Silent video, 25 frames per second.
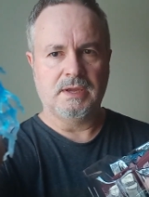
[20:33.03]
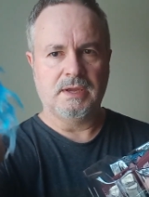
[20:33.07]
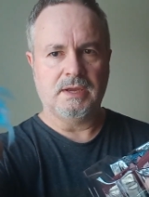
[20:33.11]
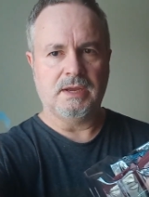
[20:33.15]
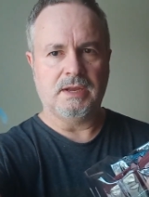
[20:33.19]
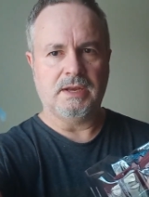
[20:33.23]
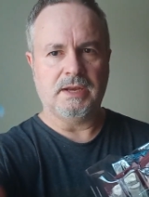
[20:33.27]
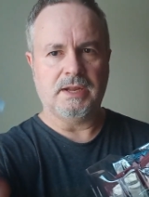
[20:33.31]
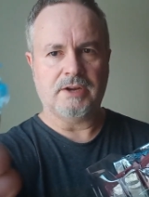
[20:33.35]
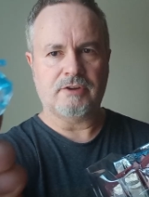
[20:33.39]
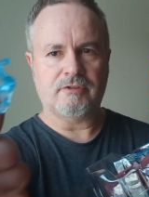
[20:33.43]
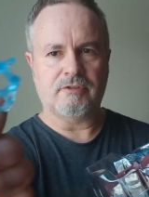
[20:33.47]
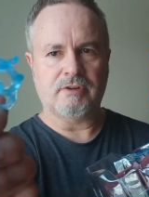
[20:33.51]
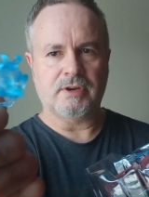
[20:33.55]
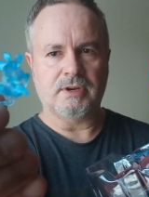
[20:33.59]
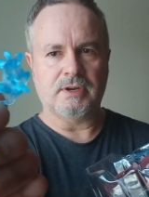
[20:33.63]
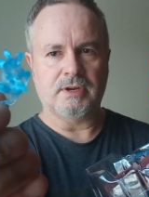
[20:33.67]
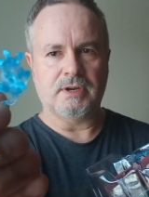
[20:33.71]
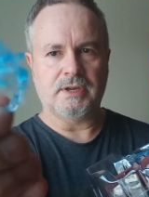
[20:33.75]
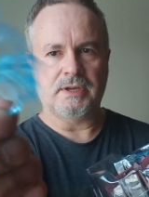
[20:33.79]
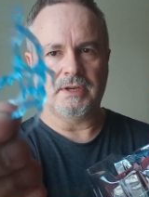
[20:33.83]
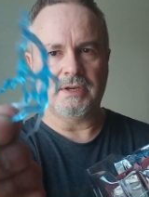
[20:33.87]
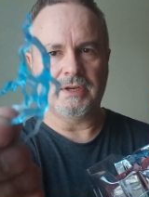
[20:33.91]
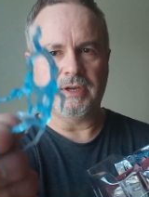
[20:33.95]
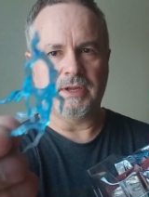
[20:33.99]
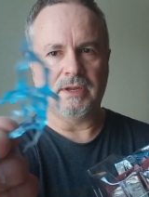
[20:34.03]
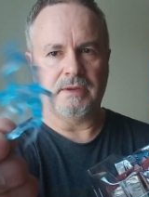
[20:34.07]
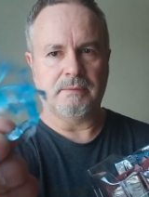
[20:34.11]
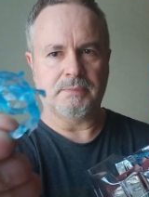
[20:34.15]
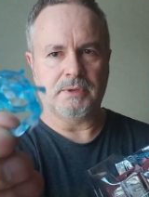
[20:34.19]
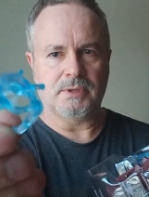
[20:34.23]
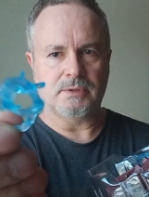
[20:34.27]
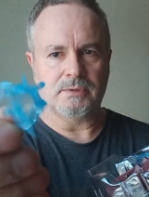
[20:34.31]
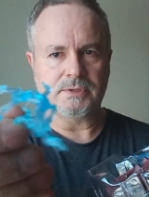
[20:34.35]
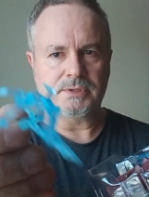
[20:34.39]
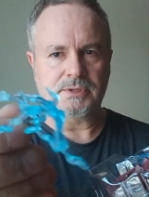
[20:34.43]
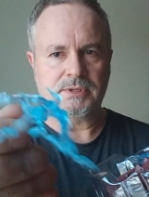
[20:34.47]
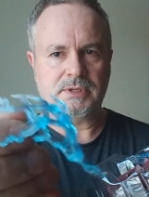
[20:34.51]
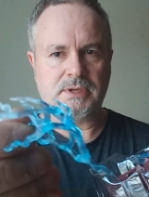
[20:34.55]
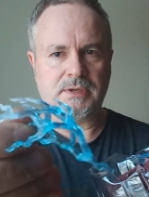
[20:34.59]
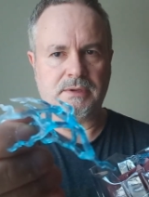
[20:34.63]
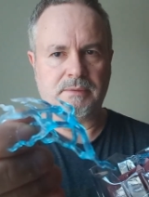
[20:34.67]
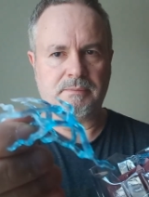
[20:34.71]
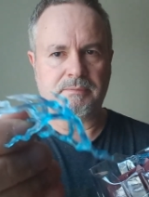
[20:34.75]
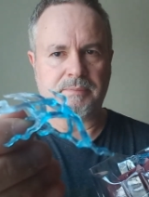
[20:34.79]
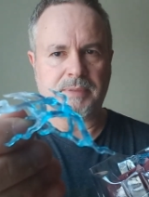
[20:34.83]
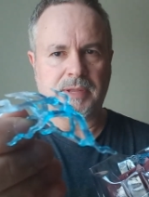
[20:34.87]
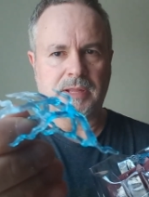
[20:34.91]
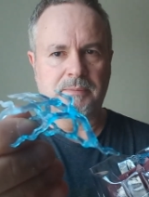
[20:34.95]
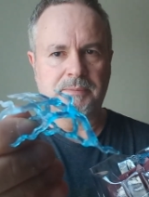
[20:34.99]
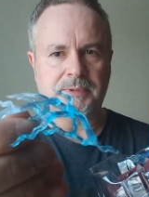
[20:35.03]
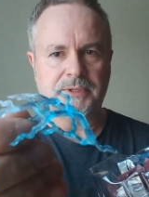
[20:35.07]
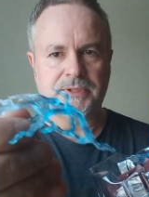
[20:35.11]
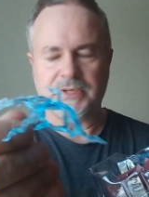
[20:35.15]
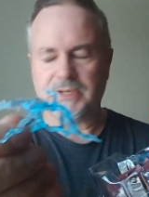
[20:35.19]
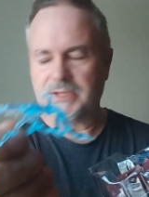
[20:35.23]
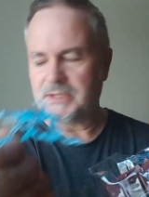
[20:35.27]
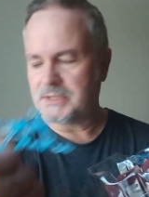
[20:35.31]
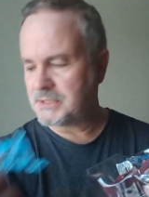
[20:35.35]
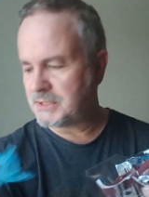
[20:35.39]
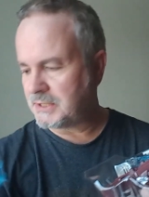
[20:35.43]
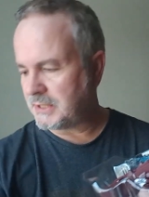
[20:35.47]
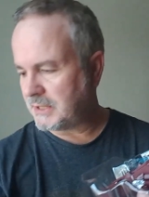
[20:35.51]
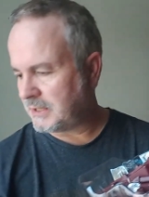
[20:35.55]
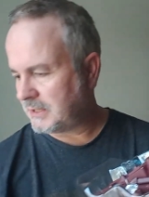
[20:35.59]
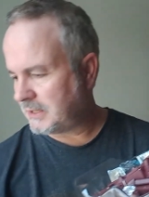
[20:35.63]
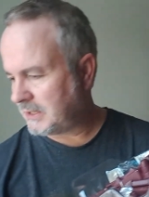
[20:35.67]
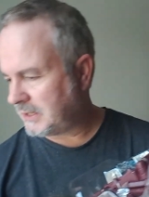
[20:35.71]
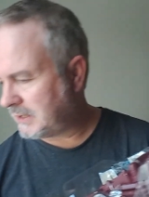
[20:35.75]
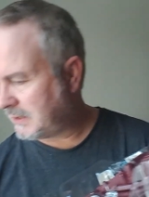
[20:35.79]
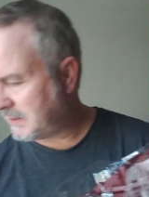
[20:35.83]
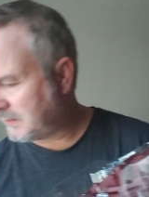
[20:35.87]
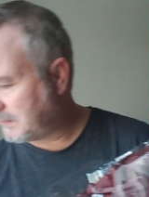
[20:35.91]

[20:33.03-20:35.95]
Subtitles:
electric lightning bolts like Palpatine style.